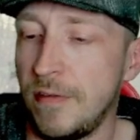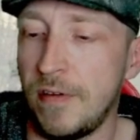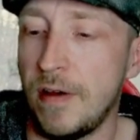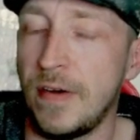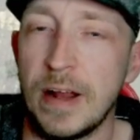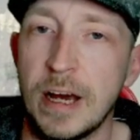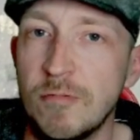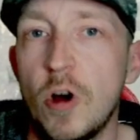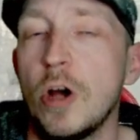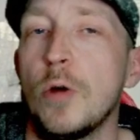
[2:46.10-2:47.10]
if I know
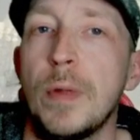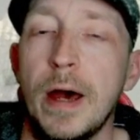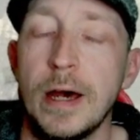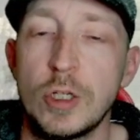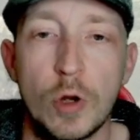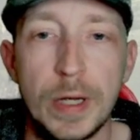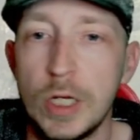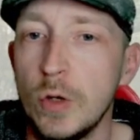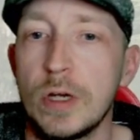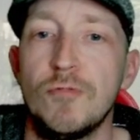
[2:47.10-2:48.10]
right up there, do you know what I mean,
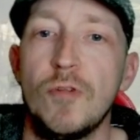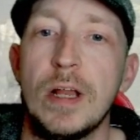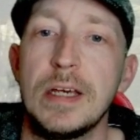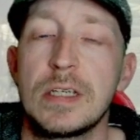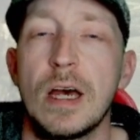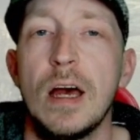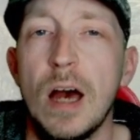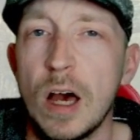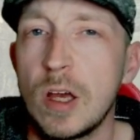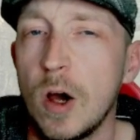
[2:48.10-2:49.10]
you can release
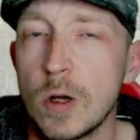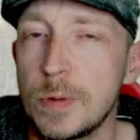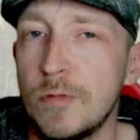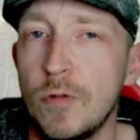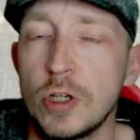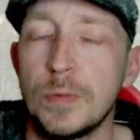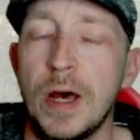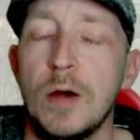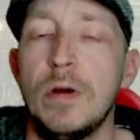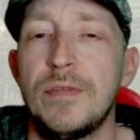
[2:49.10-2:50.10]
a guardsman right up
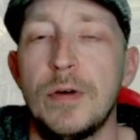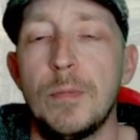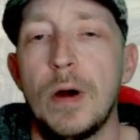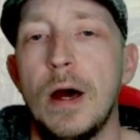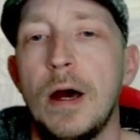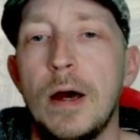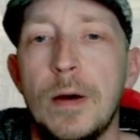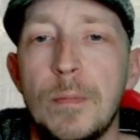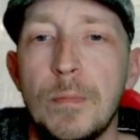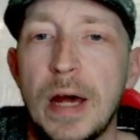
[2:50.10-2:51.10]
there with them,
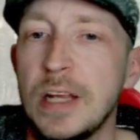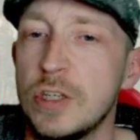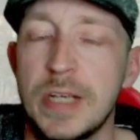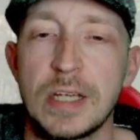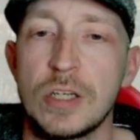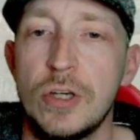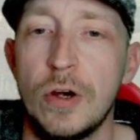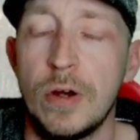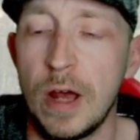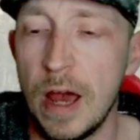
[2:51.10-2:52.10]
and it just takes a
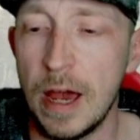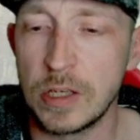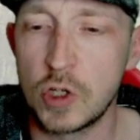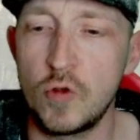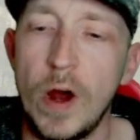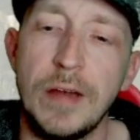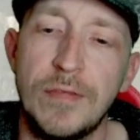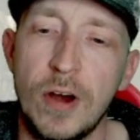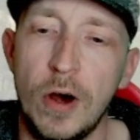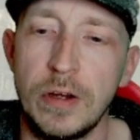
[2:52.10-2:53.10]
turn. It's great
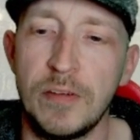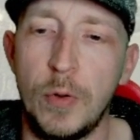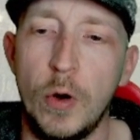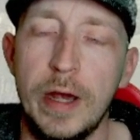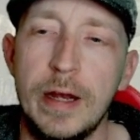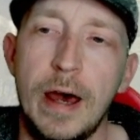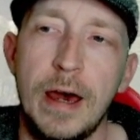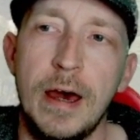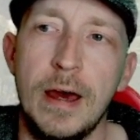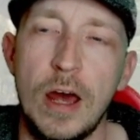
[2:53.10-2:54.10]
for kind of putting
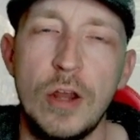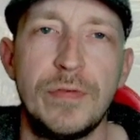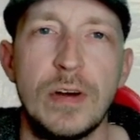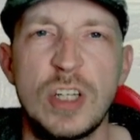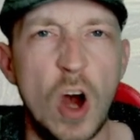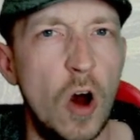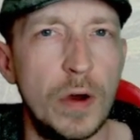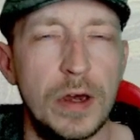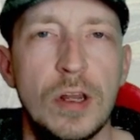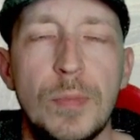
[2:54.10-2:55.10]
another
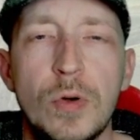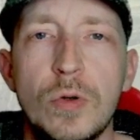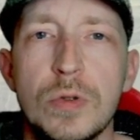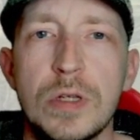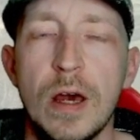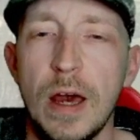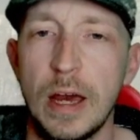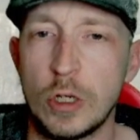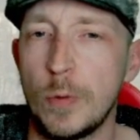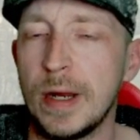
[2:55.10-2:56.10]
target on the board.
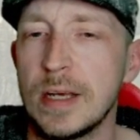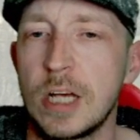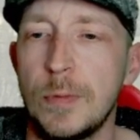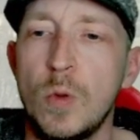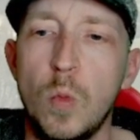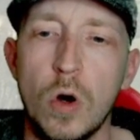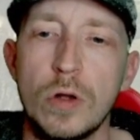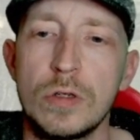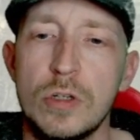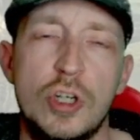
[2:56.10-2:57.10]
Do you know what I mean? It's going to be
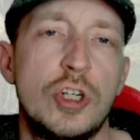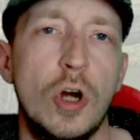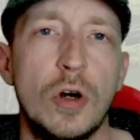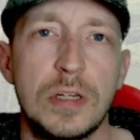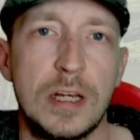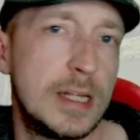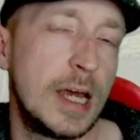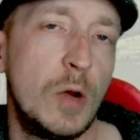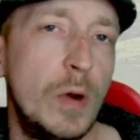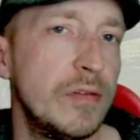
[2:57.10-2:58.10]
one shot that's
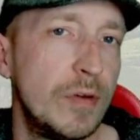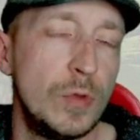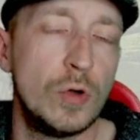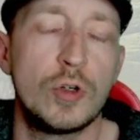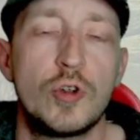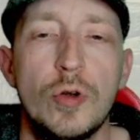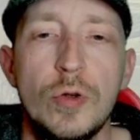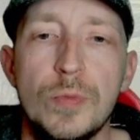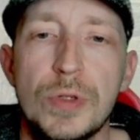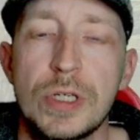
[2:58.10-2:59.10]
taken away from your
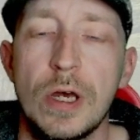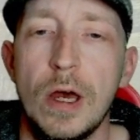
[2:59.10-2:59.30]
troops,